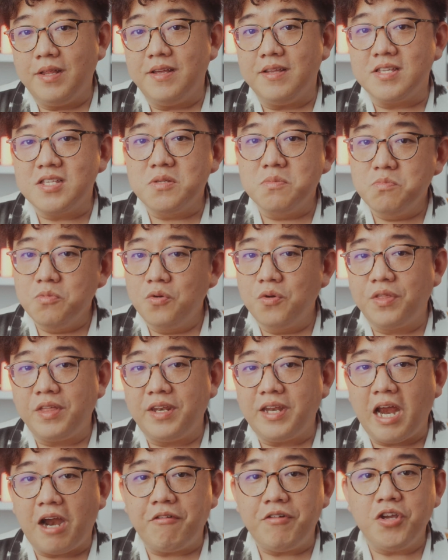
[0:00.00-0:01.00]
is smooth
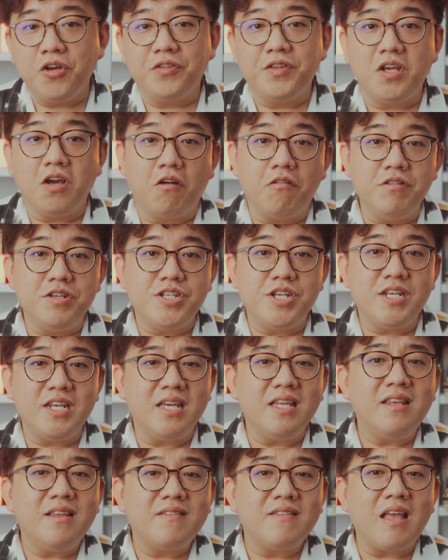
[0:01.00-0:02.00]
and airy on the Origin.
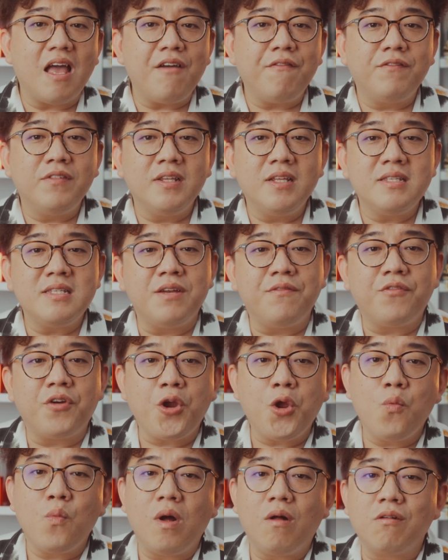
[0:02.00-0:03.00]
It is effortless and
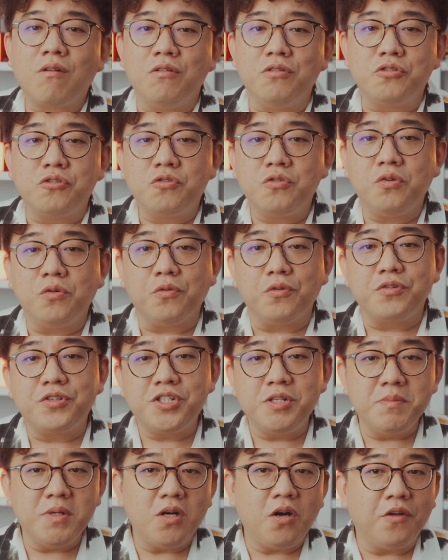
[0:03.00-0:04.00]
very well controlled.
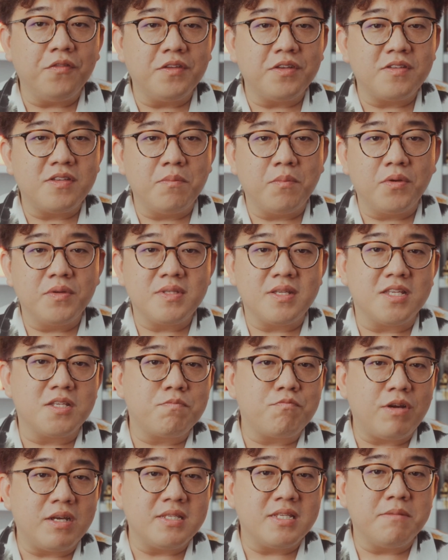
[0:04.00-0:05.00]
Shimmer on the cymbals is
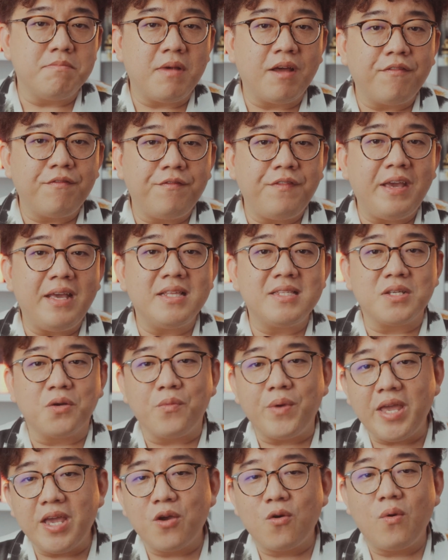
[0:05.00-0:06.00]
present but fades
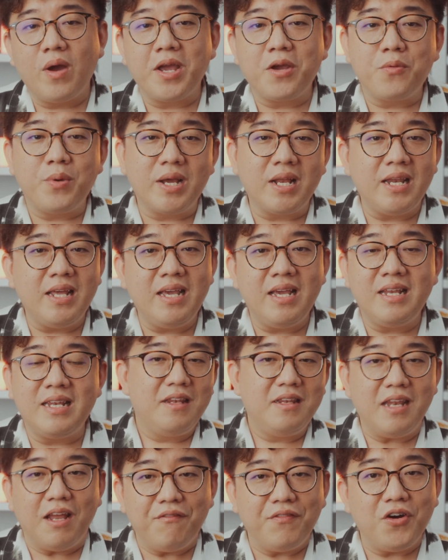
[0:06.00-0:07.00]
away quite quickly,
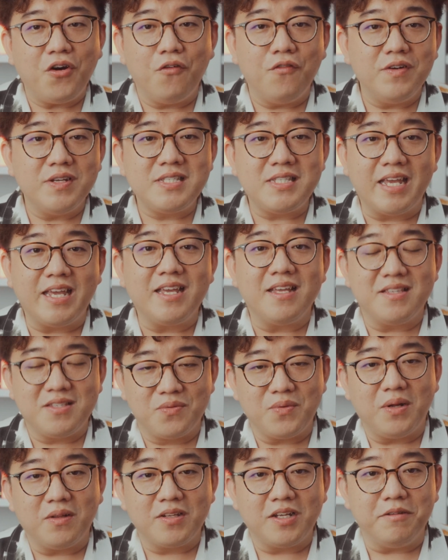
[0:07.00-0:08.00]
never overstaying its
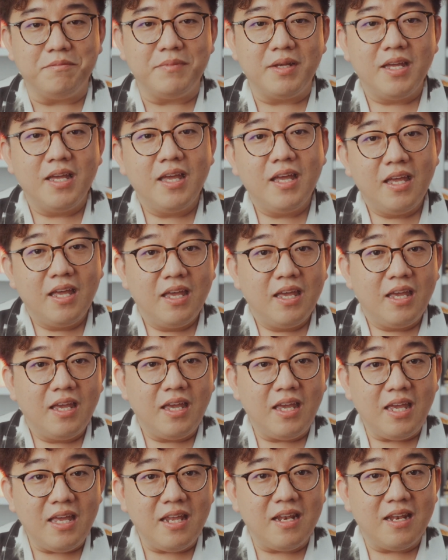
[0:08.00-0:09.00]
welcome.
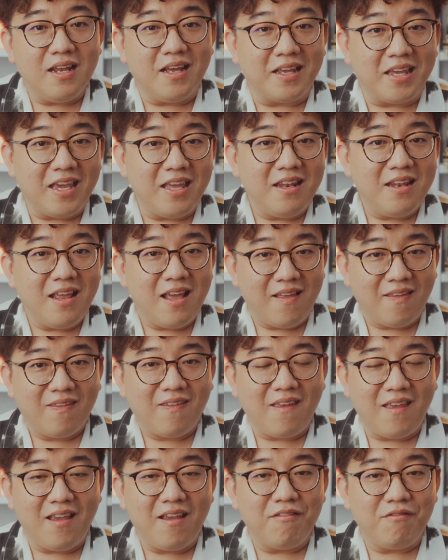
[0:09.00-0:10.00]
It again has
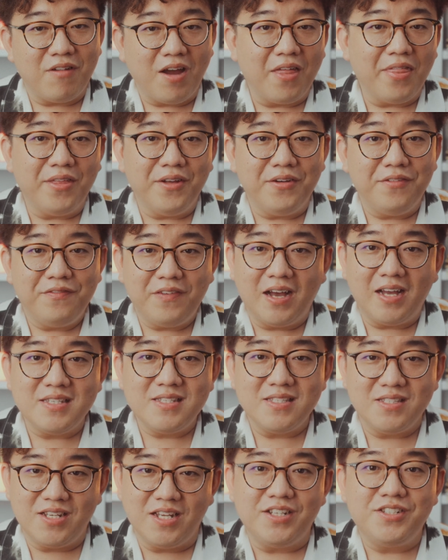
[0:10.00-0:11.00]
a rather
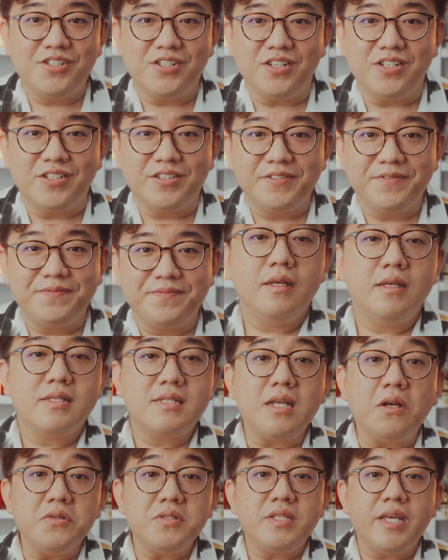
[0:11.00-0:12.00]
fast nature.
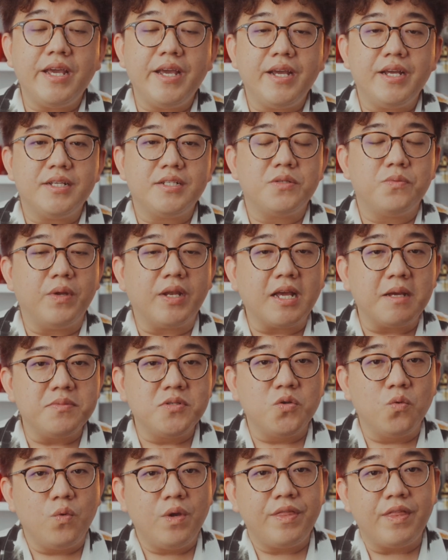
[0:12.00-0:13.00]
Soundstage, when it comes
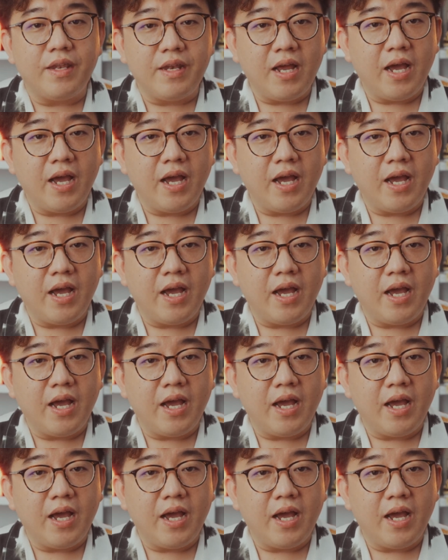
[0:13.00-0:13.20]
to width and